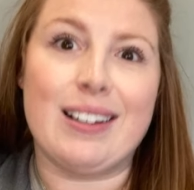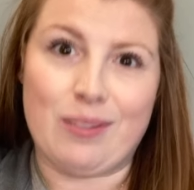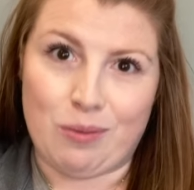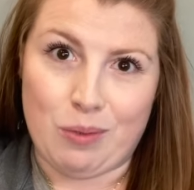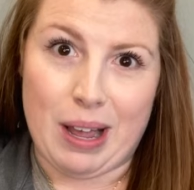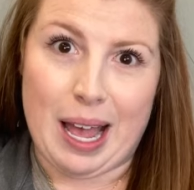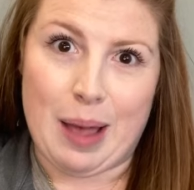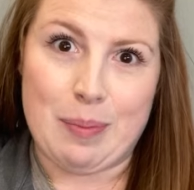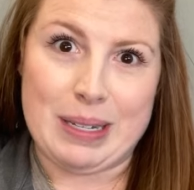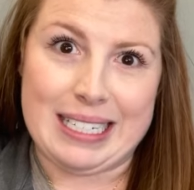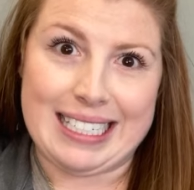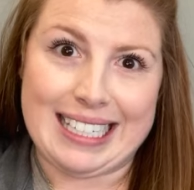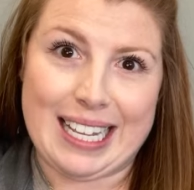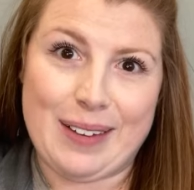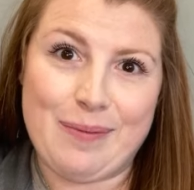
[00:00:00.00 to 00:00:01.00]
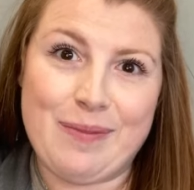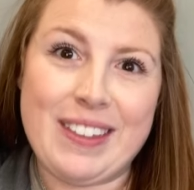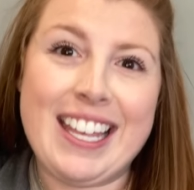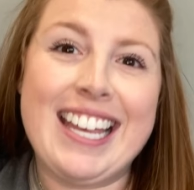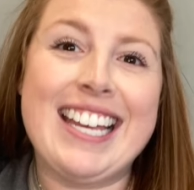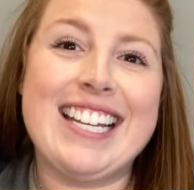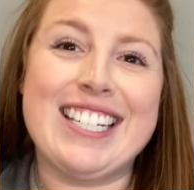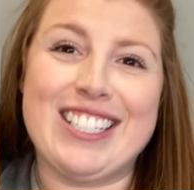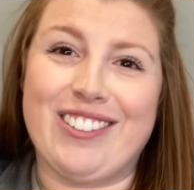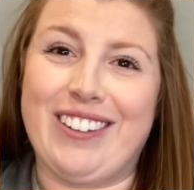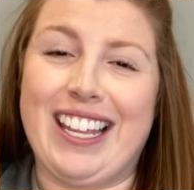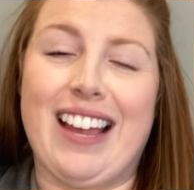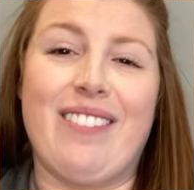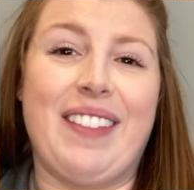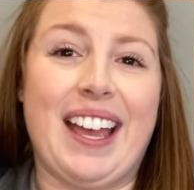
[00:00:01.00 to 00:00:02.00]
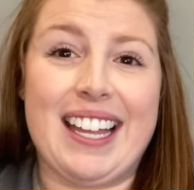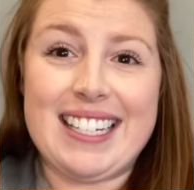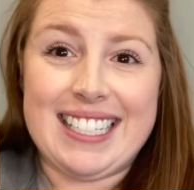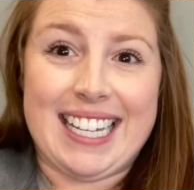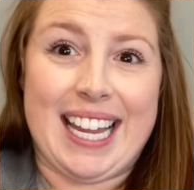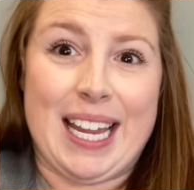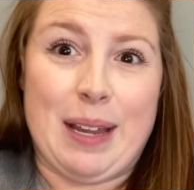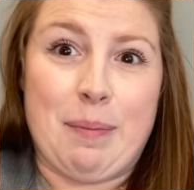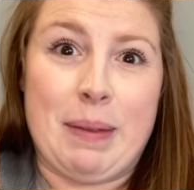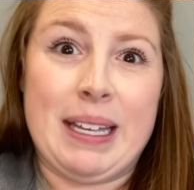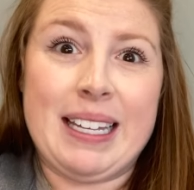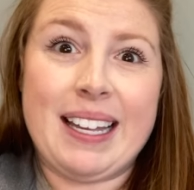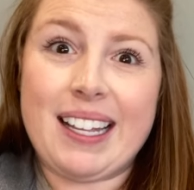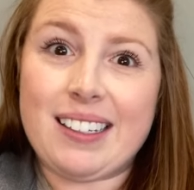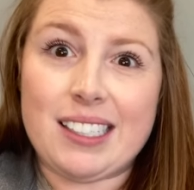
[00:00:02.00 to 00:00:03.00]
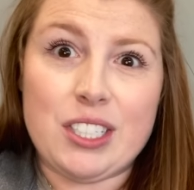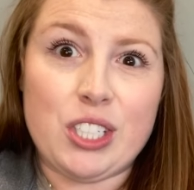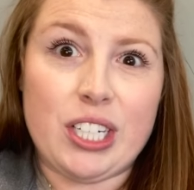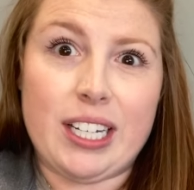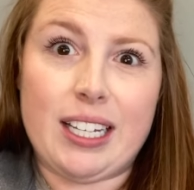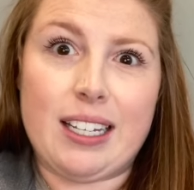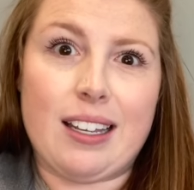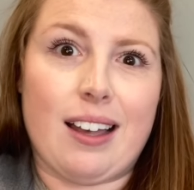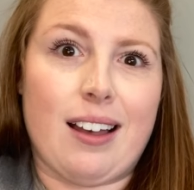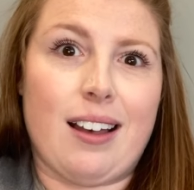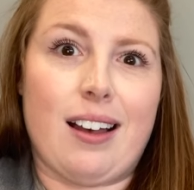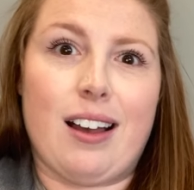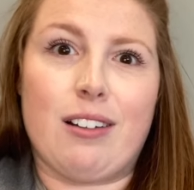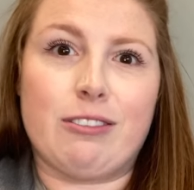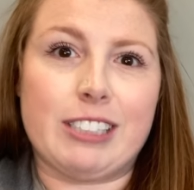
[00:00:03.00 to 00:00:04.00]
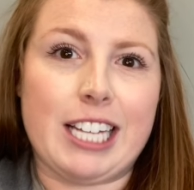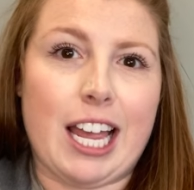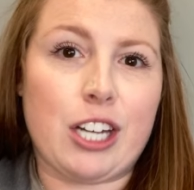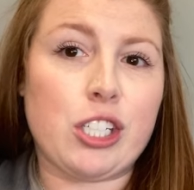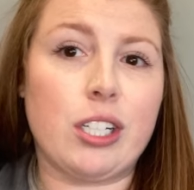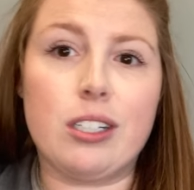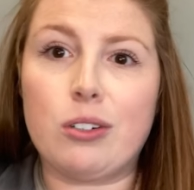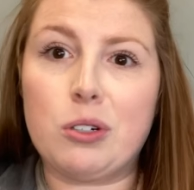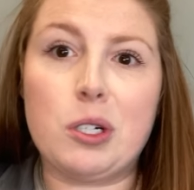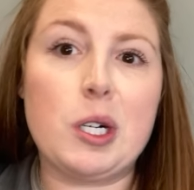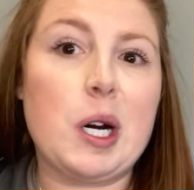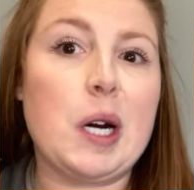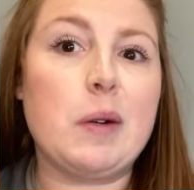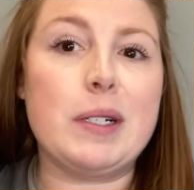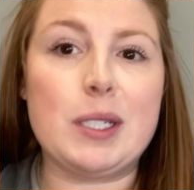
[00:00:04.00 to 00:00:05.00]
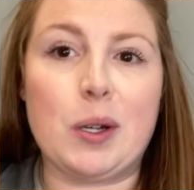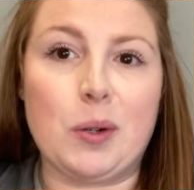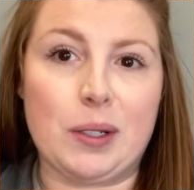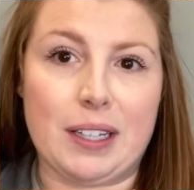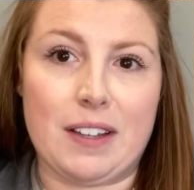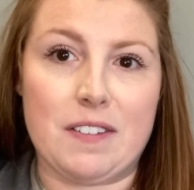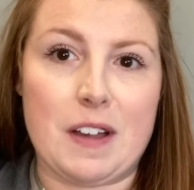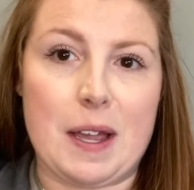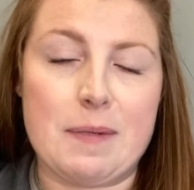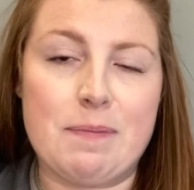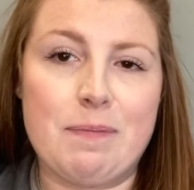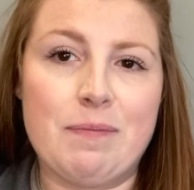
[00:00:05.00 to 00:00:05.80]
What happens then? Do we have that same clenching reaction, or are we totally fine?